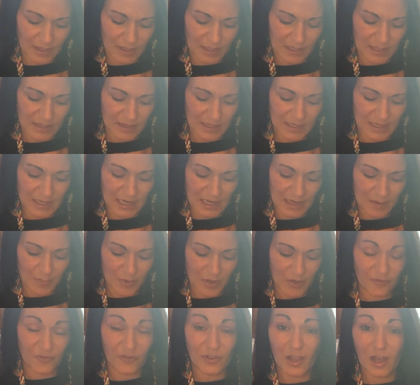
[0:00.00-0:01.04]
in the name
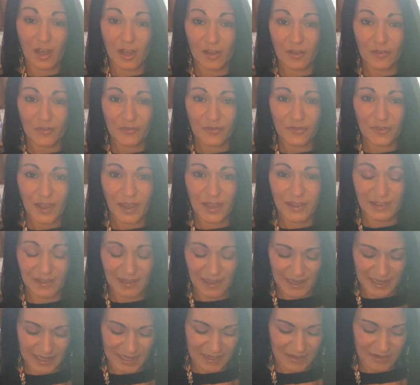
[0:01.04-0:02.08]
of love and
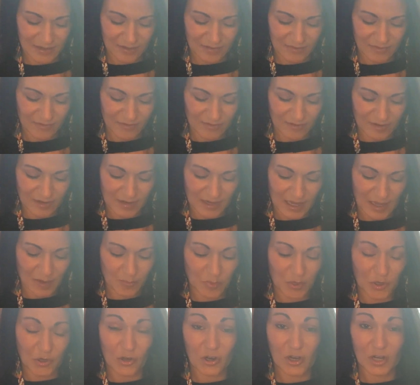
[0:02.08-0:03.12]
light and
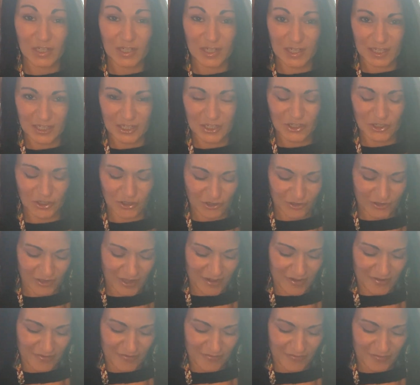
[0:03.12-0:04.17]
pure unconditional
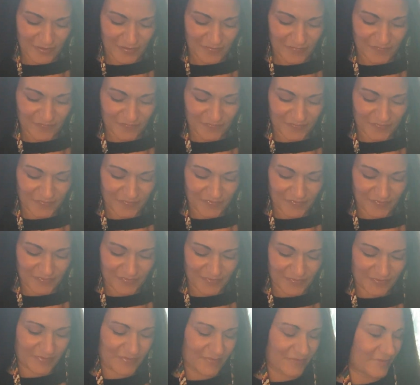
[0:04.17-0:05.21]

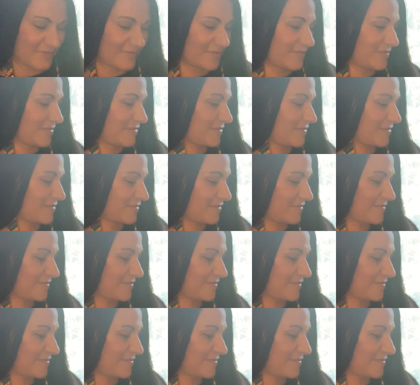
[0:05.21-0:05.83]
love.